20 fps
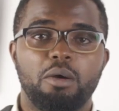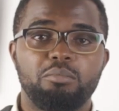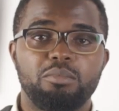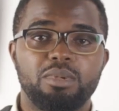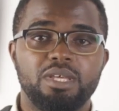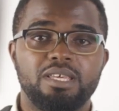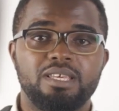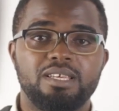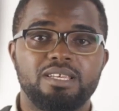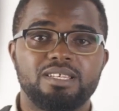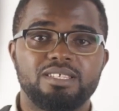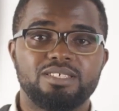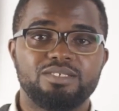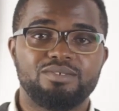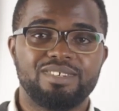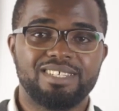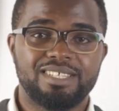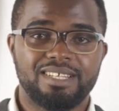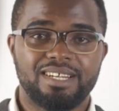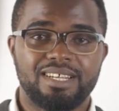B is
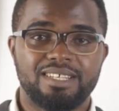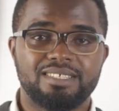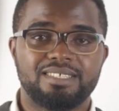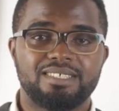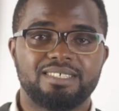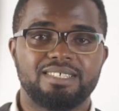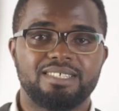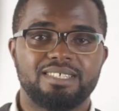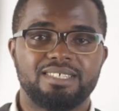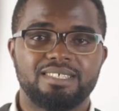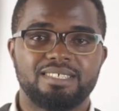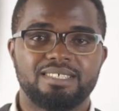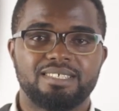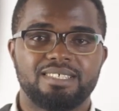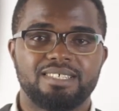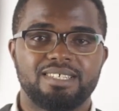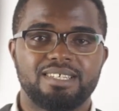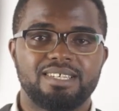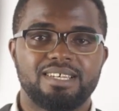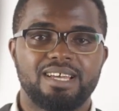greater than C,
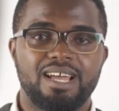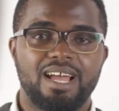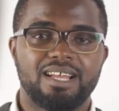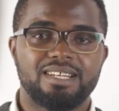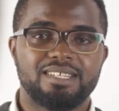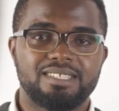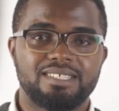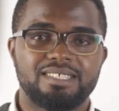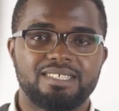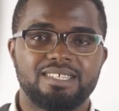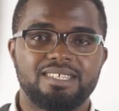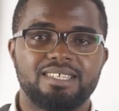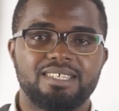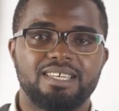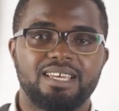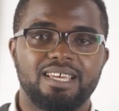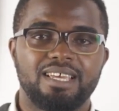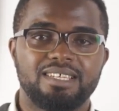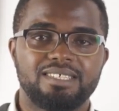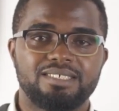and C
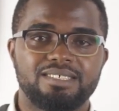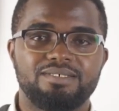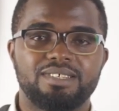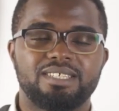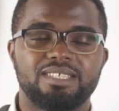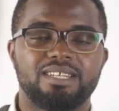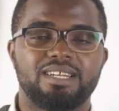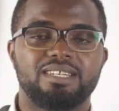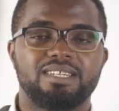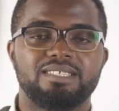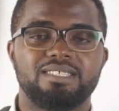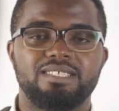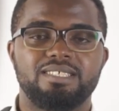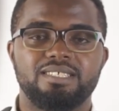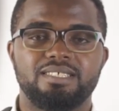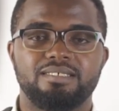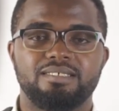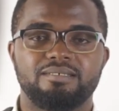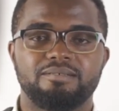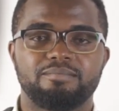is greater than
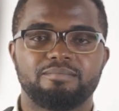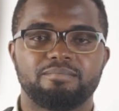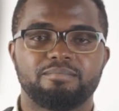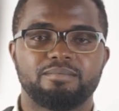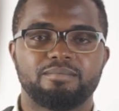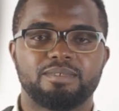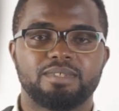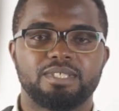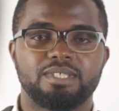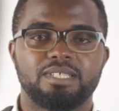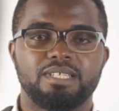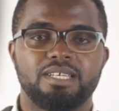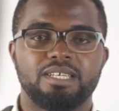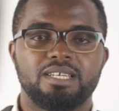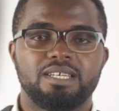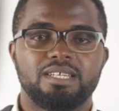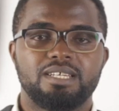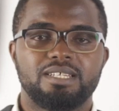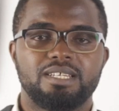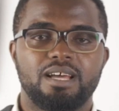D.
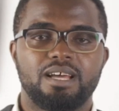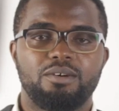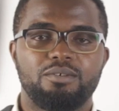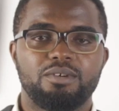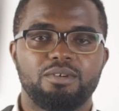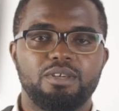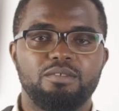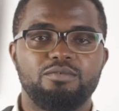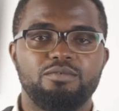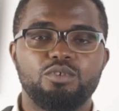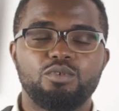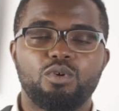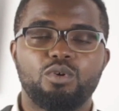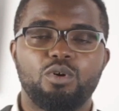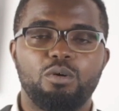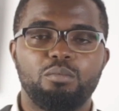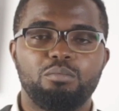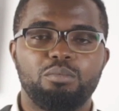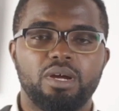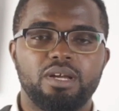Now, if you
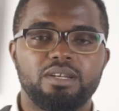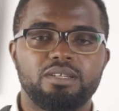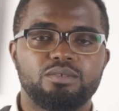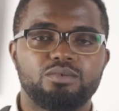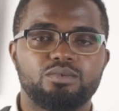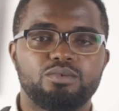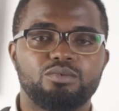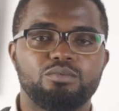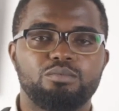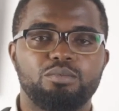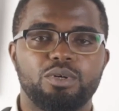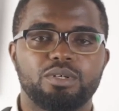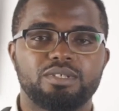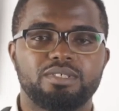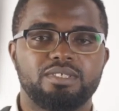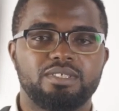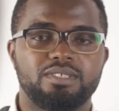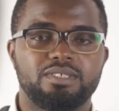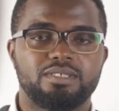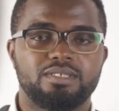compare these two
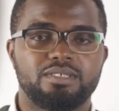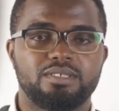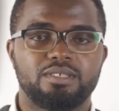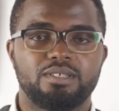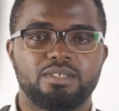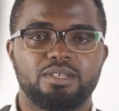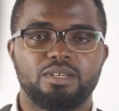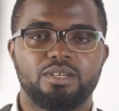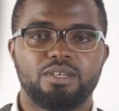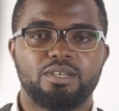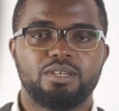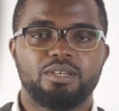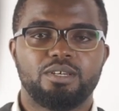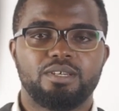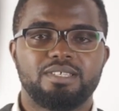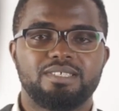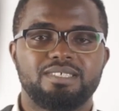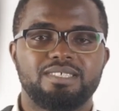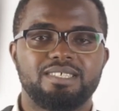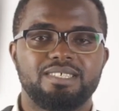boxes,
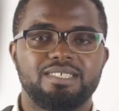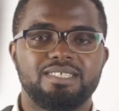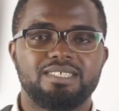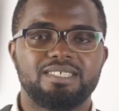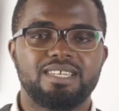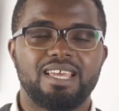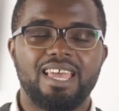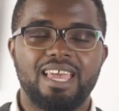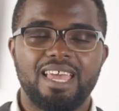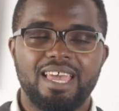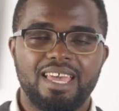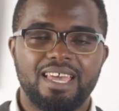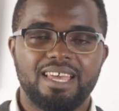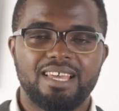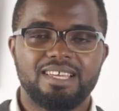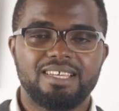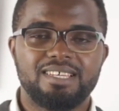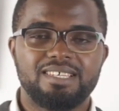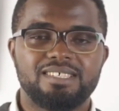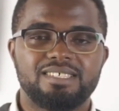since A
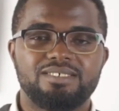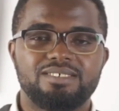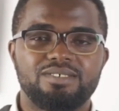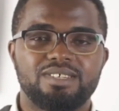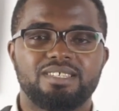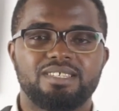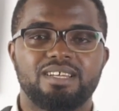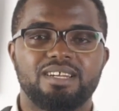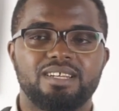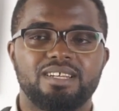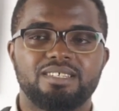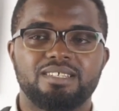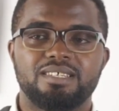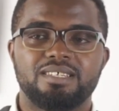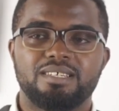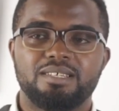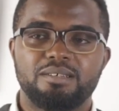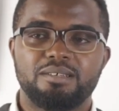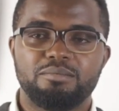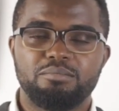is greater than
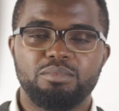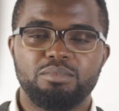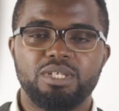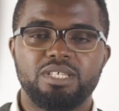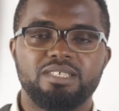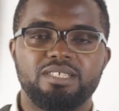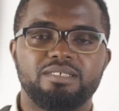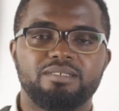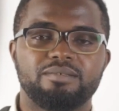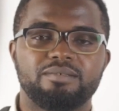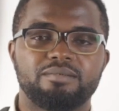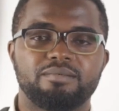B